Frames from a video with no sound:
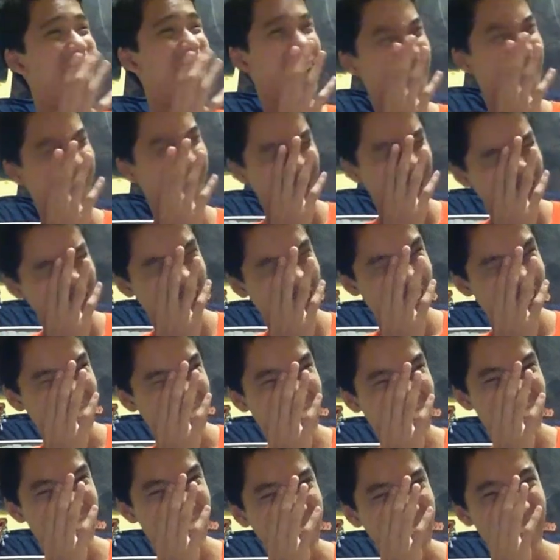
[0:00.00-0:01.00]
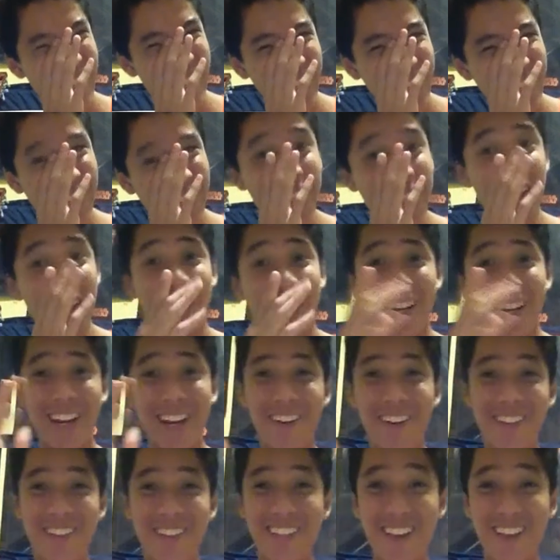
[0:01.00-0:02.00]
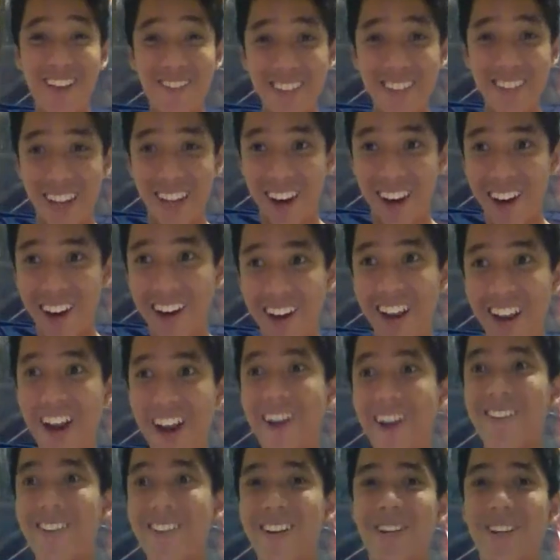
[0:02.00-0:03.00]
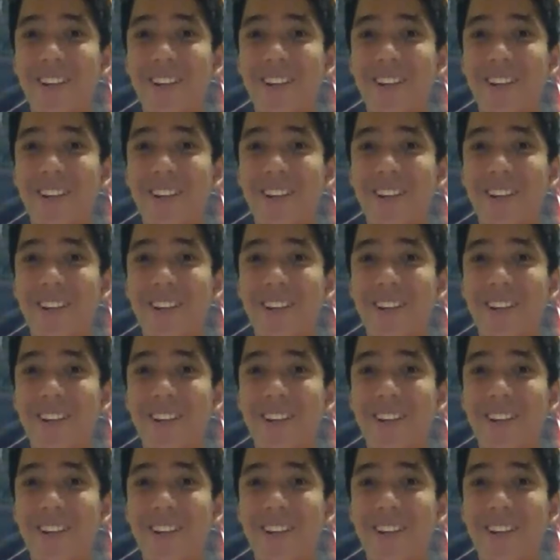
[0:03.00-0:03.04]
that was that was like hilarious.